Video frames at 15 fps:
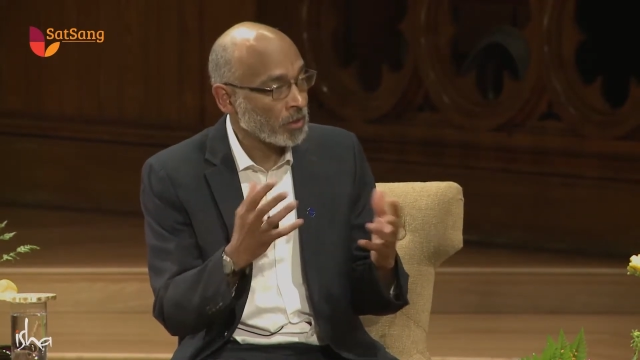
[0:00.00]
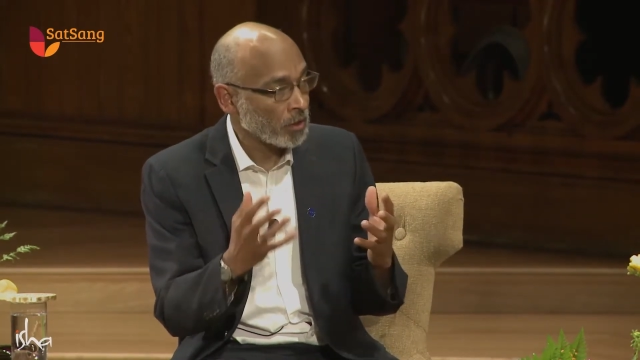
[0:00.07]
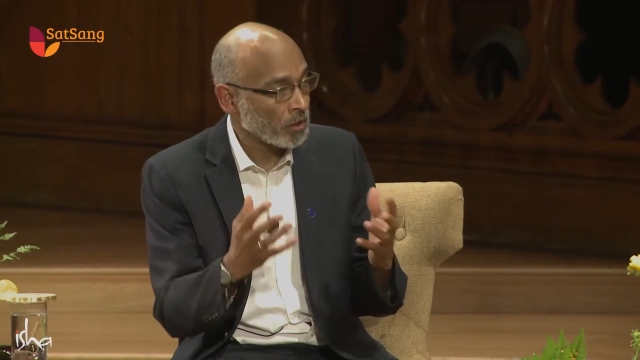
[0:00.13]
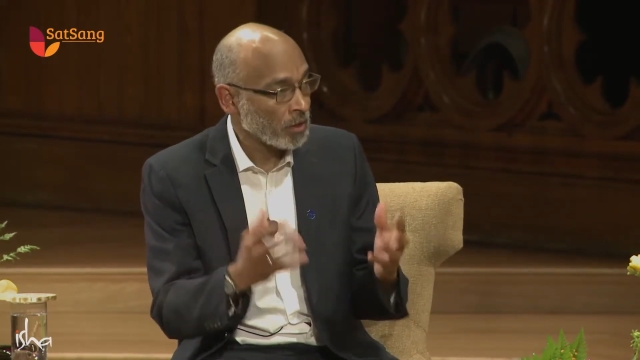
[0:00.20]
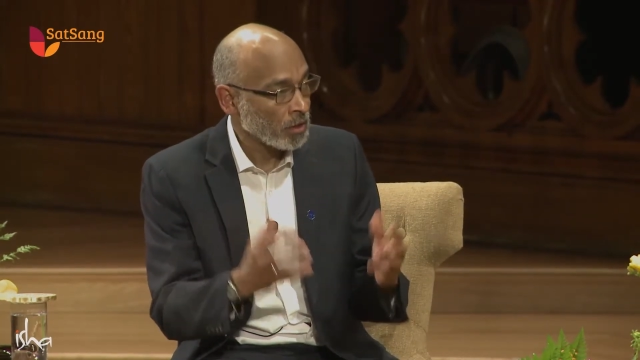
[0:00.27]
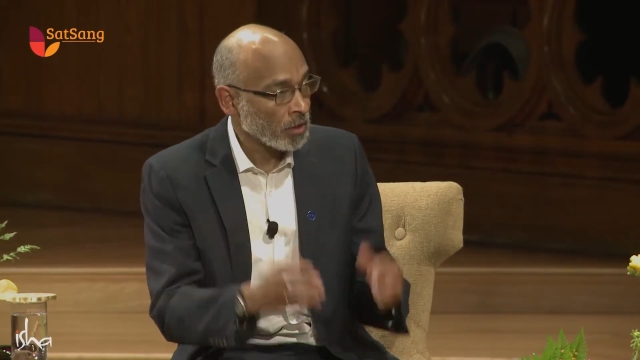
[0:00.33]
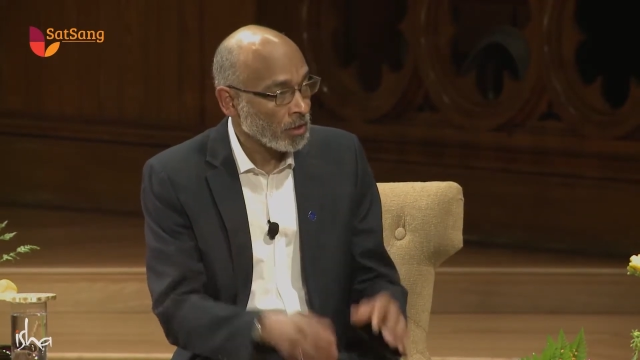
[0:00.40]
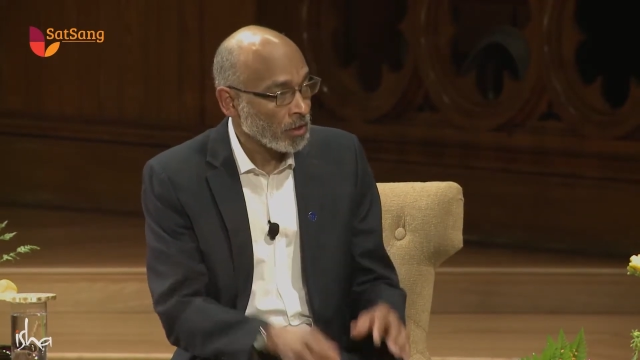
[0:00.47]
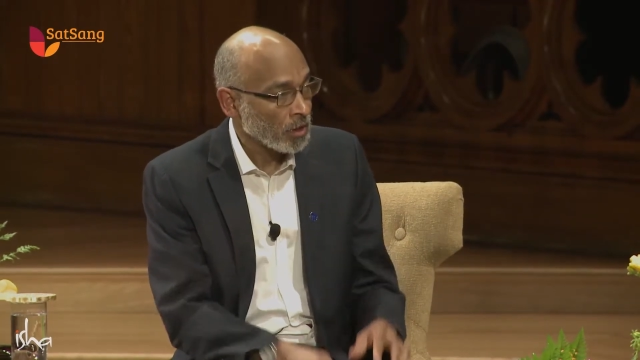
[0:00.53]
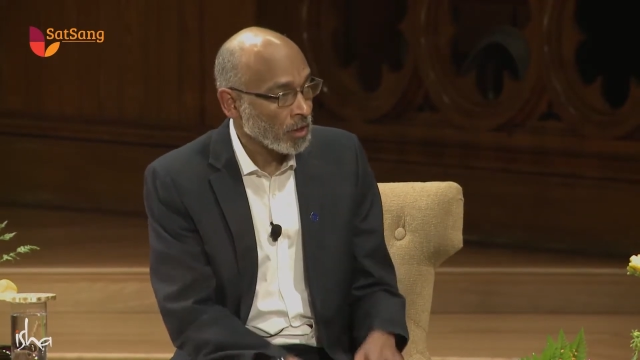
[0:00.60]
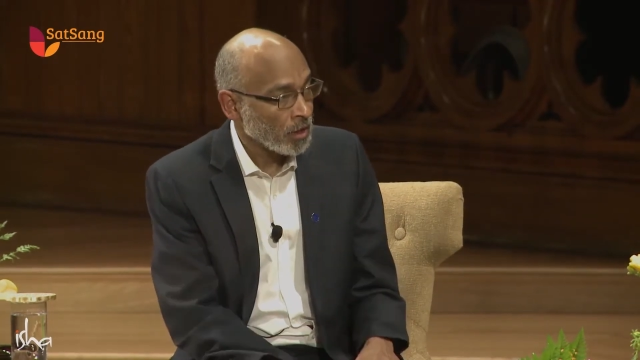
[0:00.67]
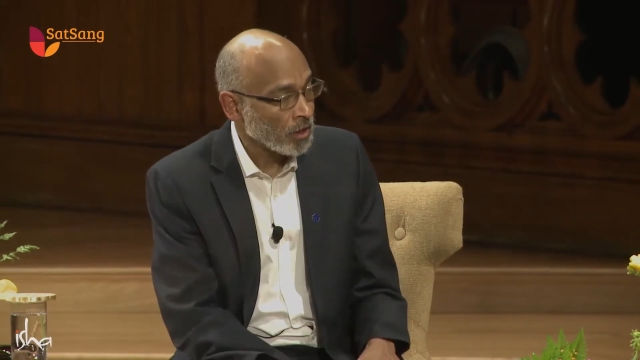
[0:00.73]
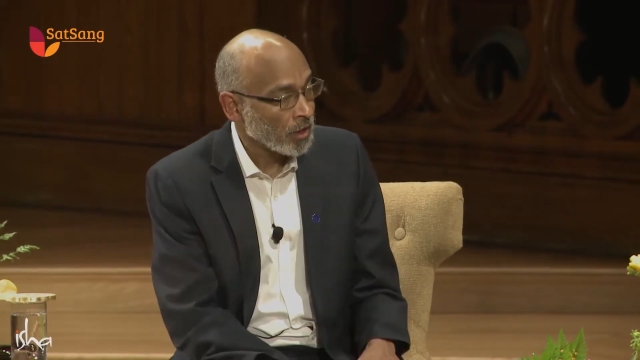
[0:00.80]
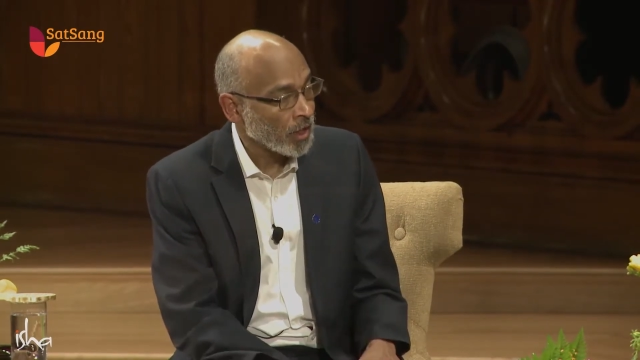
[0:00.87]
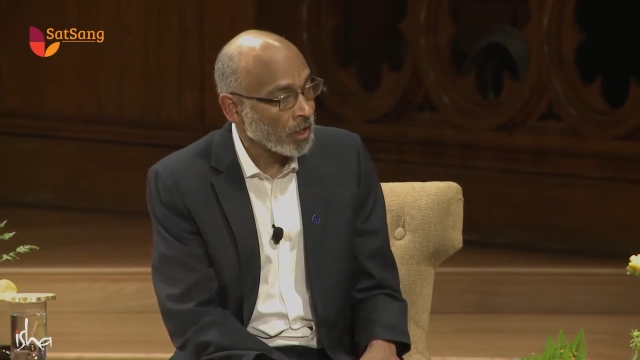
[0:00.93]
it
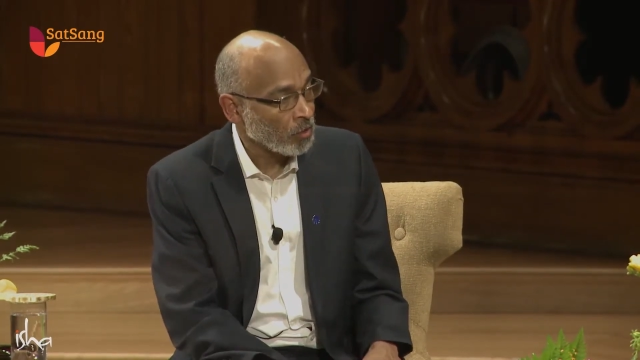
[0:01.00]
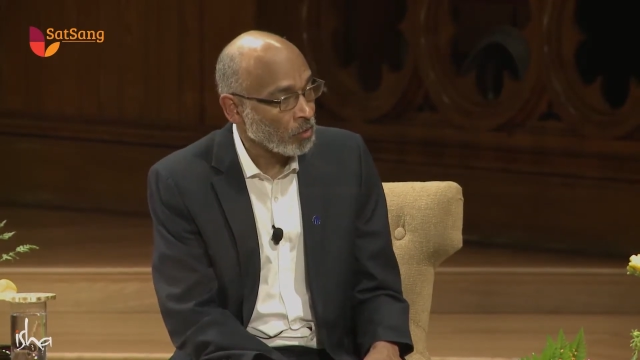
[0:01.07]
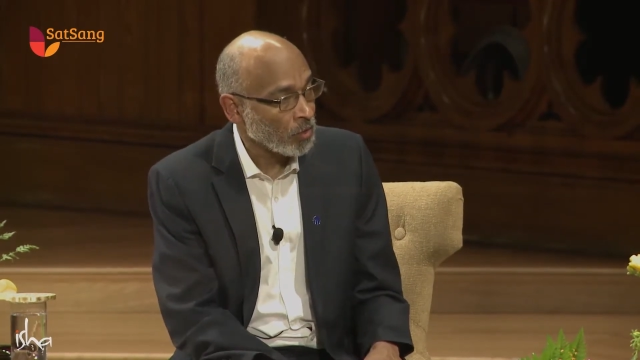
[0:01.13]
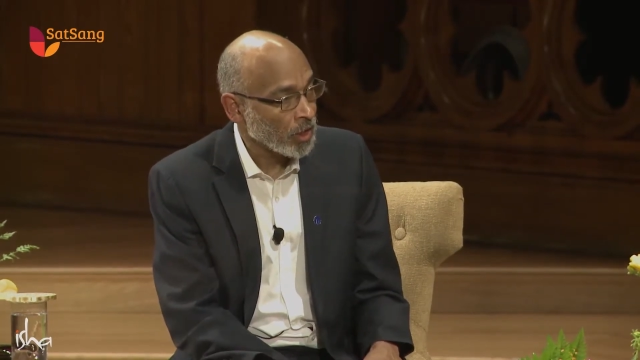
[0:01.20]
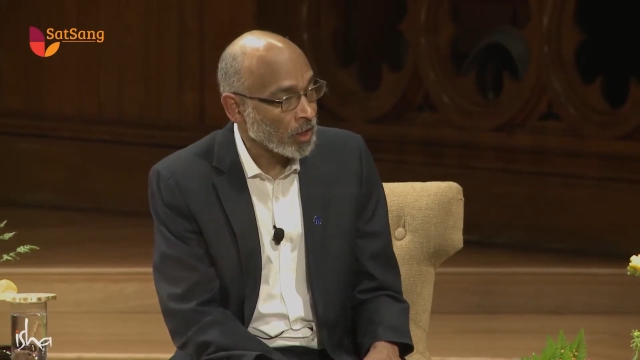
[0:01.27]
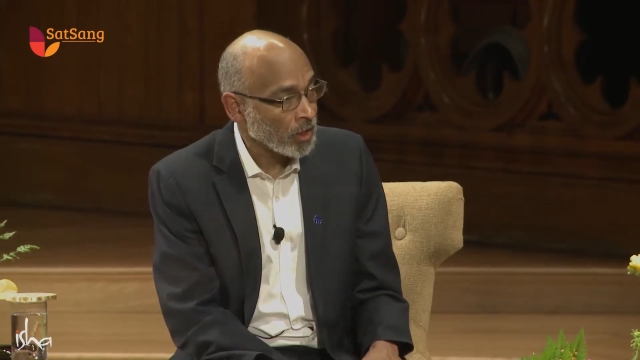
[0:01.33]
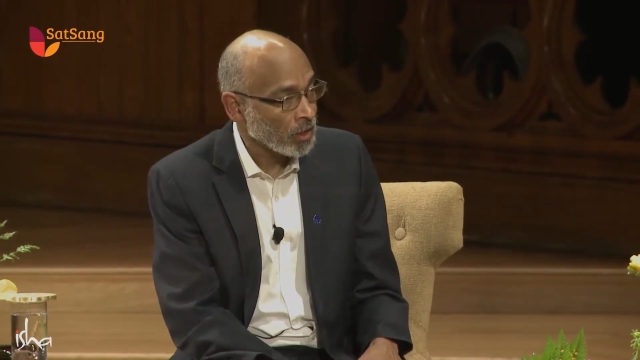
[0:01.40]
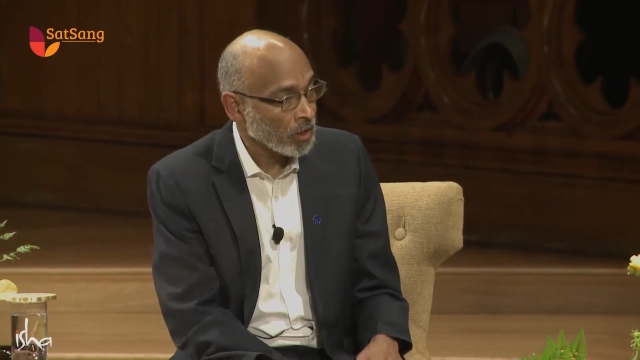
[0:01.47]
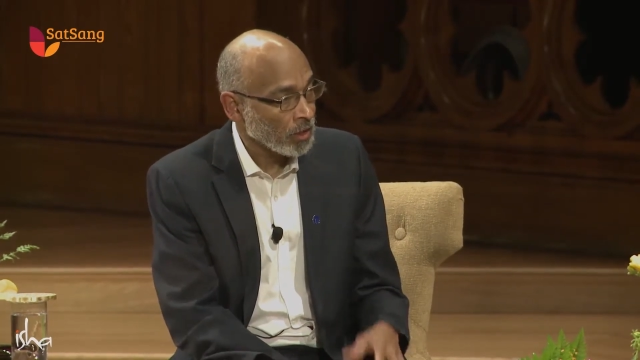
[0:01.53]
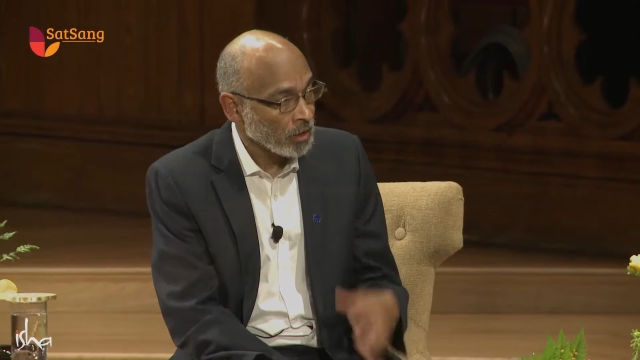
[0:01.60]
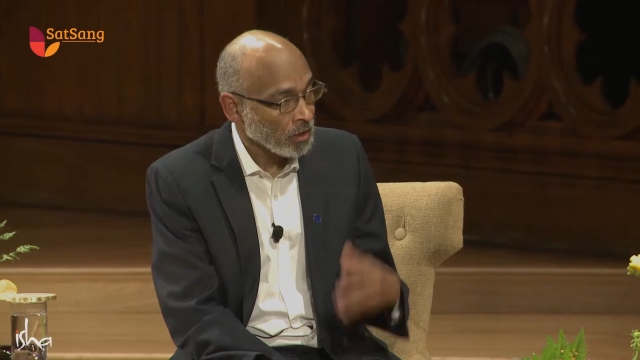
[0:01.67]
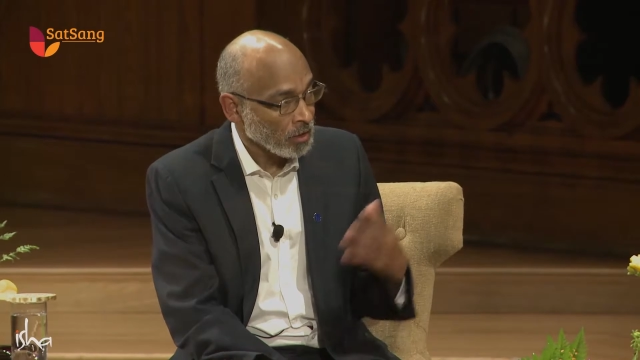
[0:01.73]
in that way,